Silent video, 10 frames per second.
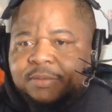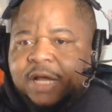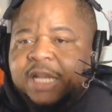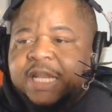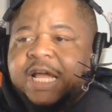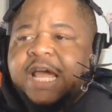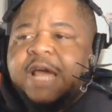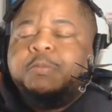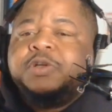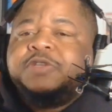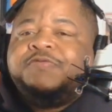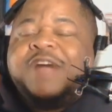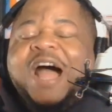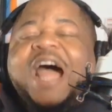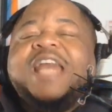Aaliyah Edwards
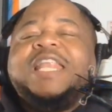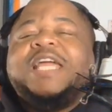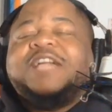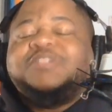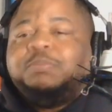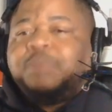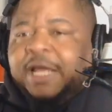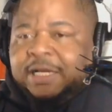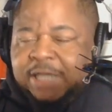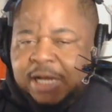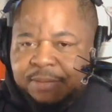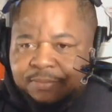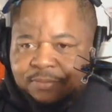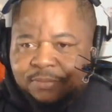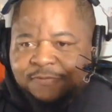finally got some playing time.
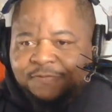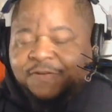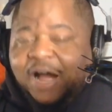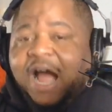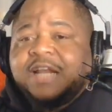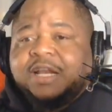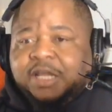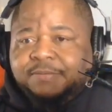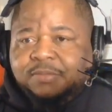Finally.